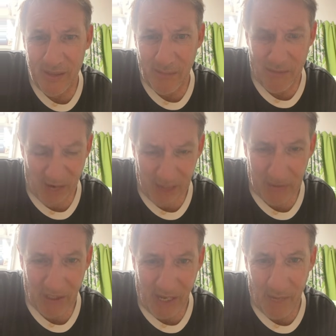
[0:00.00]
My family
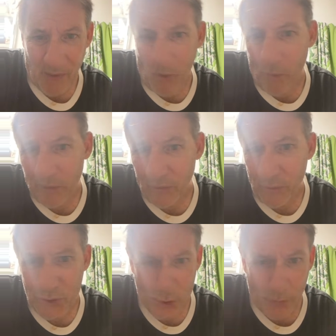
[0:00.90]
and I, we all went through
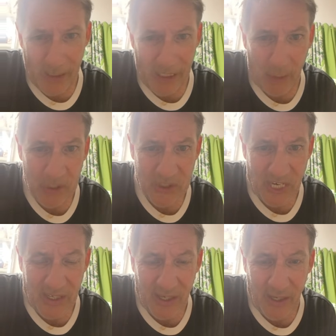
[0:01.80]
Subic. We
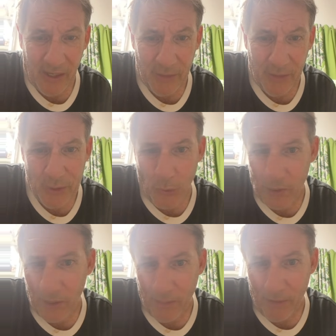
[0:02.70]
stayed at a
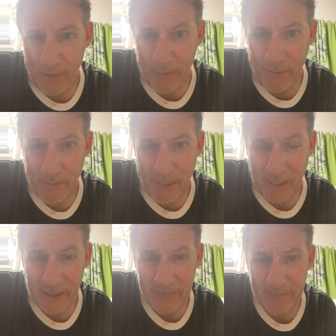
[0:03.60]
resort up there in
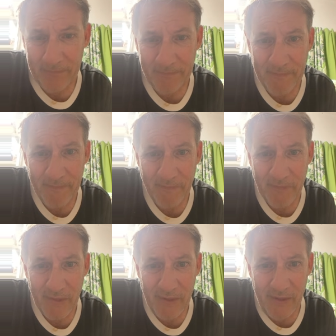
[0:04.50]
Pampanga.
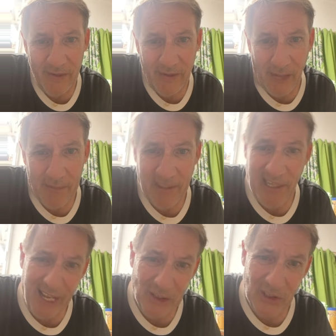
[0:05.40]
I've been to
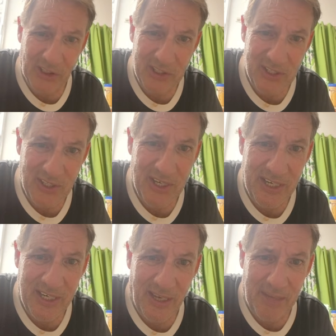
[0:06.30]
Angeles
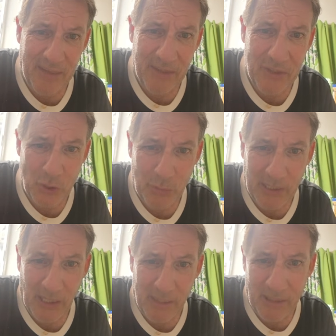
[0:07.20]
City. I've been to
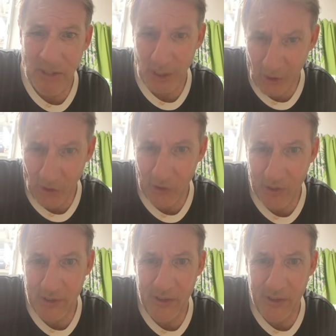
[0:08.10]
Subic. I've been to Clark.